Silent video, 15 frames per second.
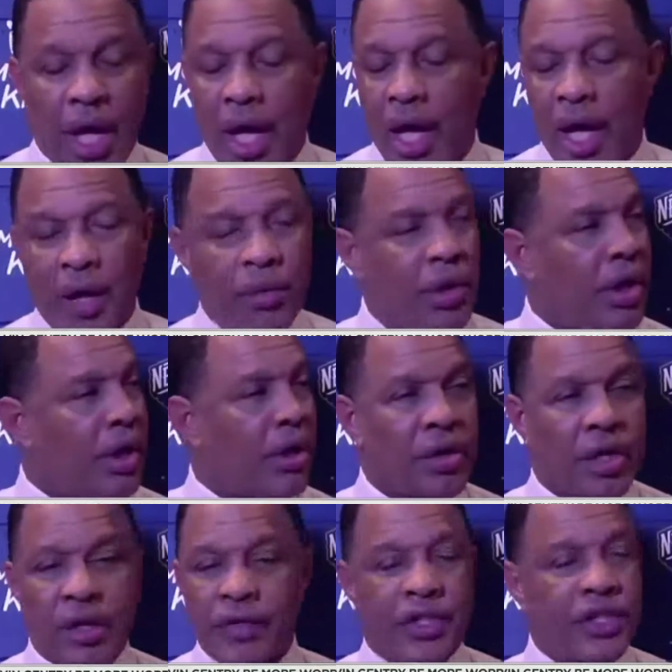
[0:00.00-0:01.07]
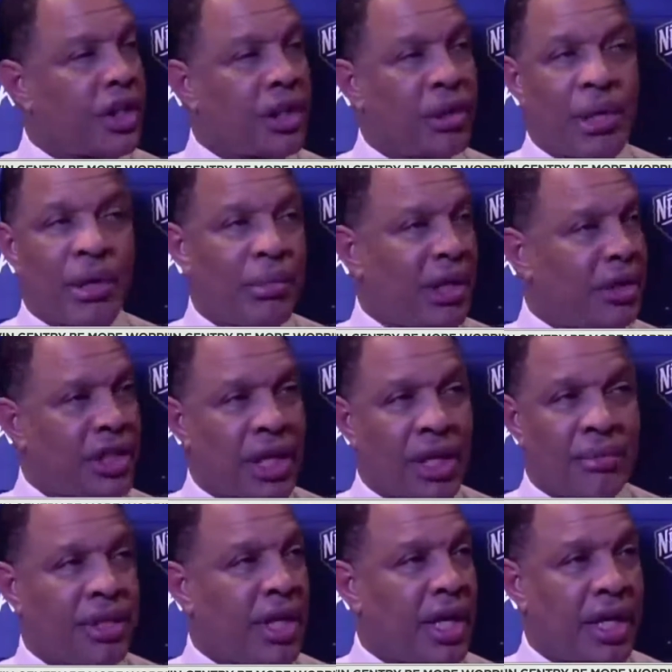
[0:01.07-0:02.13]
"I really don't give a about my
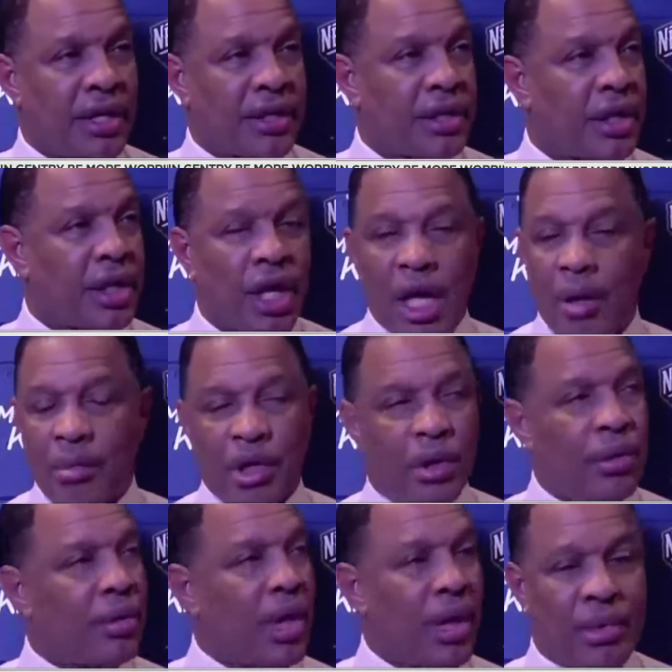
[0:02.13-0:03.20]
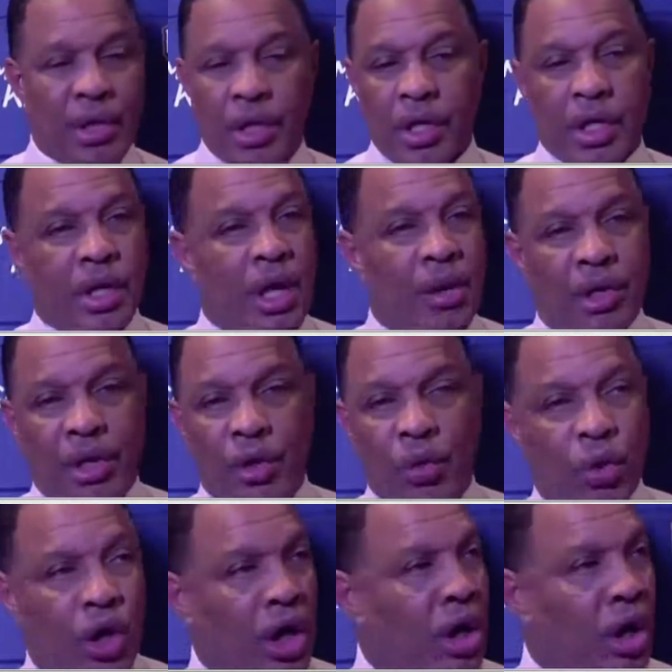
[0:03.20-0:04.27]
job status. I'm gonna
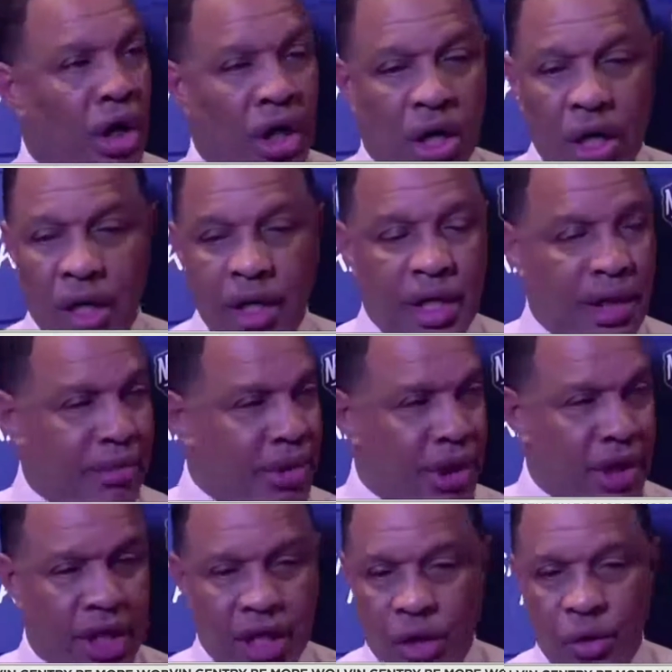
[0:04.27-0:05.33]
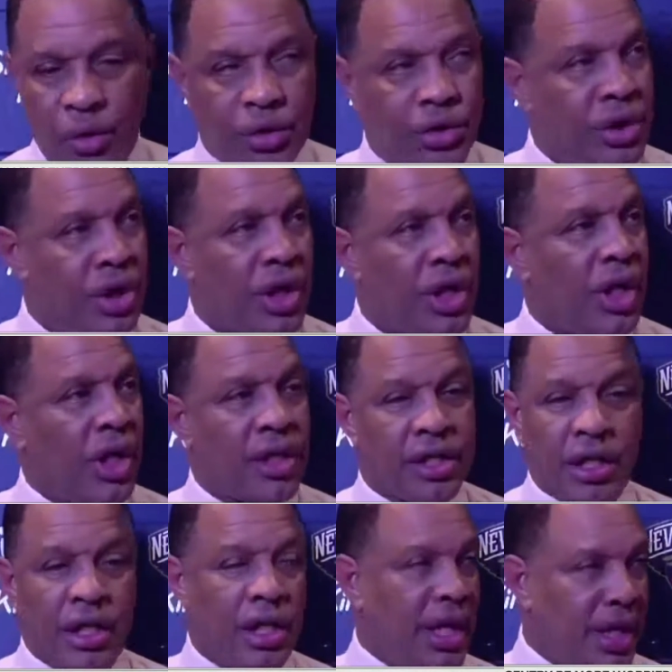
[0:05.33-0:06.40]
work hard, and I'm gonna coach until
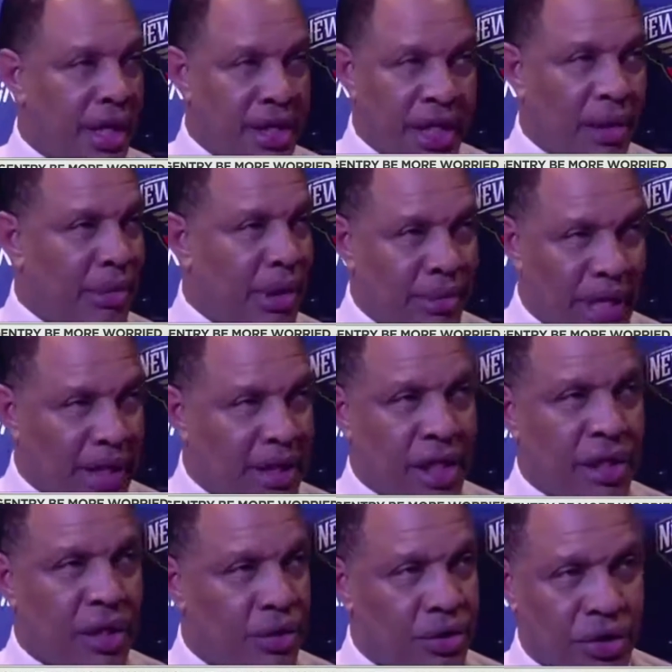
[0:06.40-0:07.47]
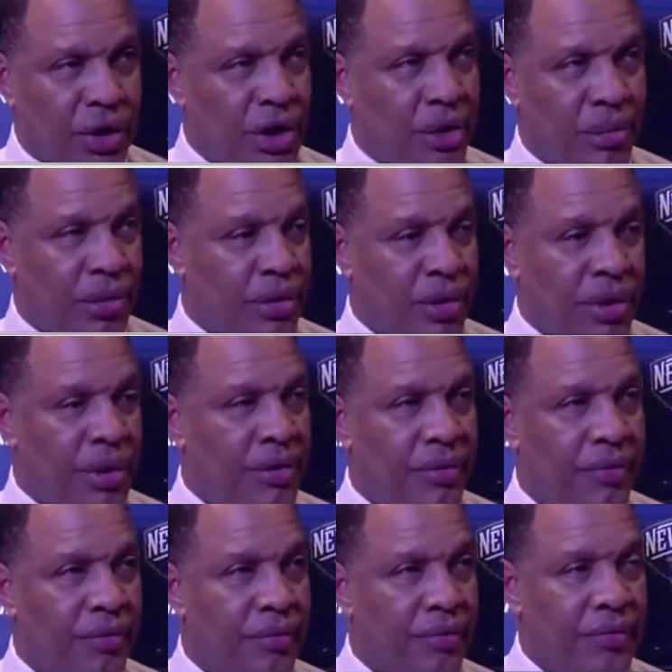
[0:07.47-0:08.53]
the day they tell me I'm not the coach here anymore.
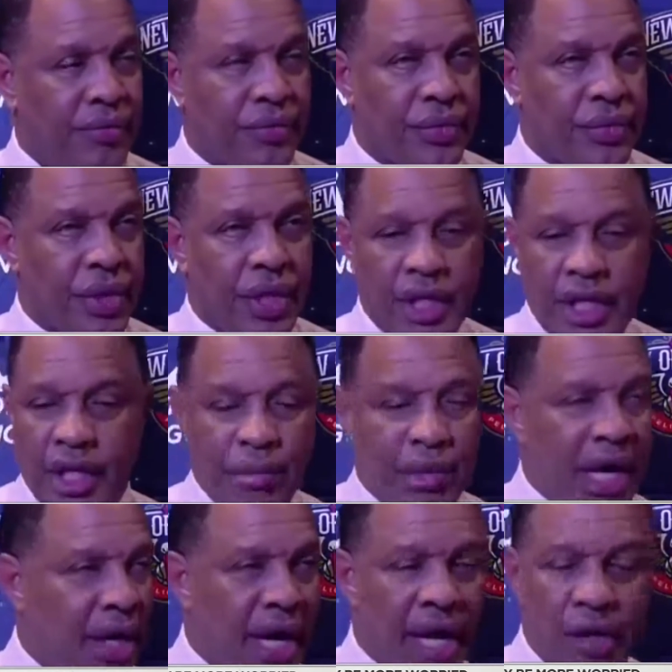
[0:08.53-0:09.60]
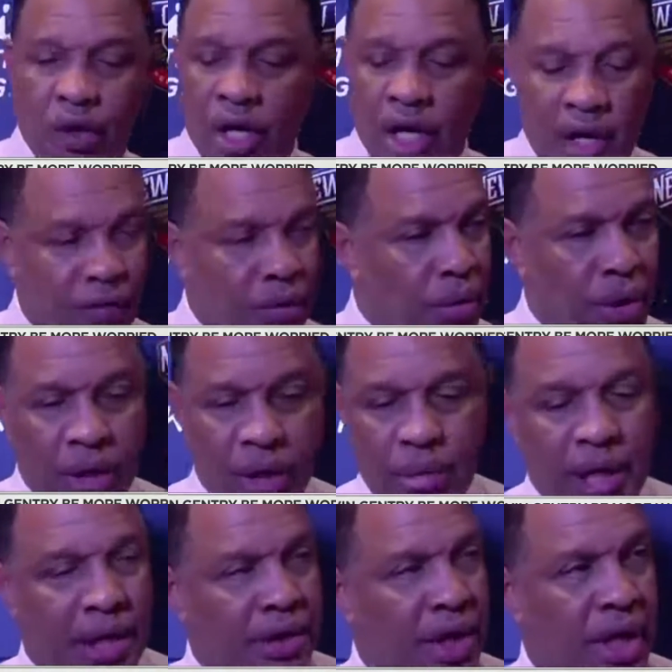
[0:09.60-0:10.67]
It doesn't matter. I don't ever worry
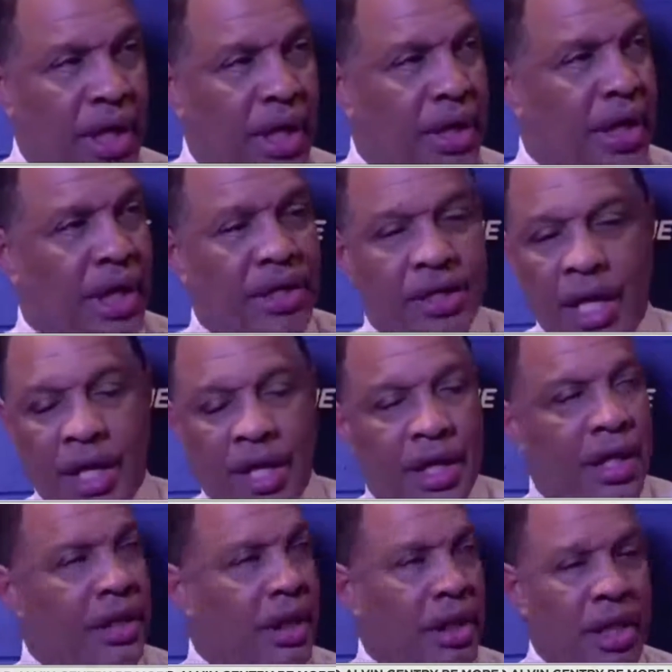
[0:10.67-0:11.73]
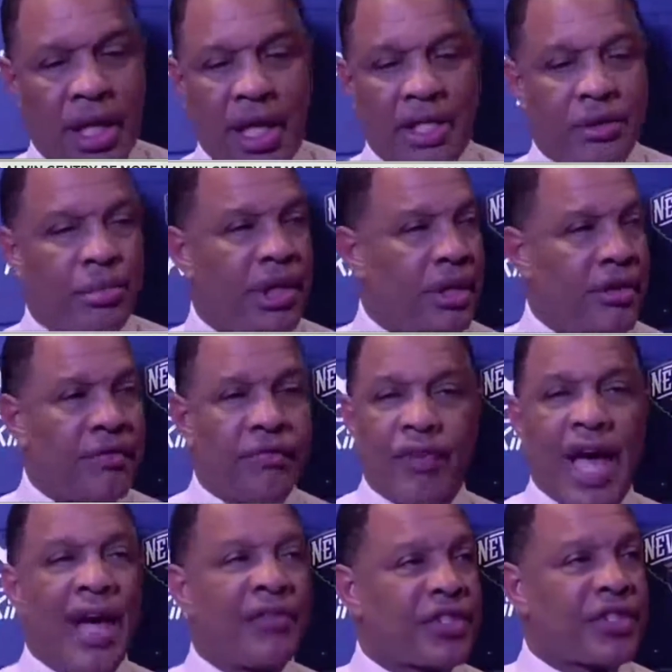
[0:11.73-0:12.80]
about that. That is not anything that I spend
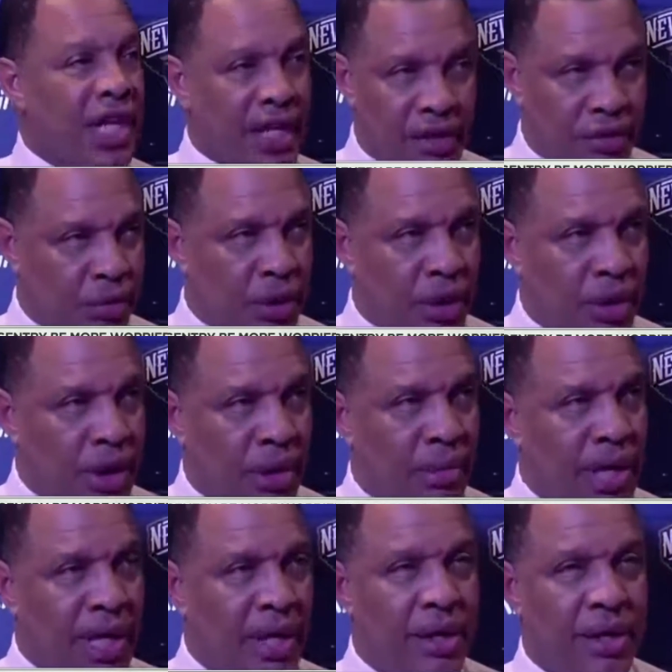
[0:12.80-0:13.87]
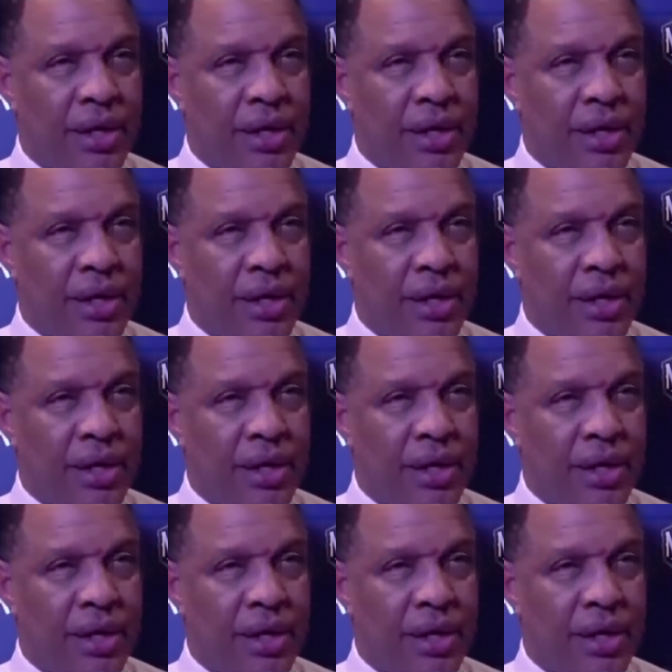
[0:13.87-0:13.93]
5 seconds worrying about.